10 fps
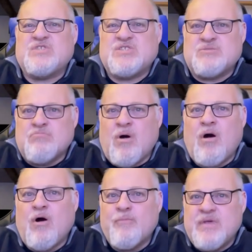a
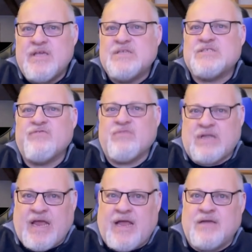small piece of
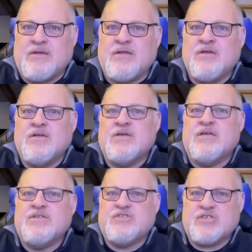land
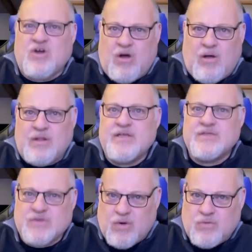to call
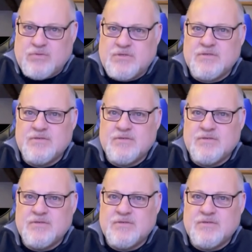his own.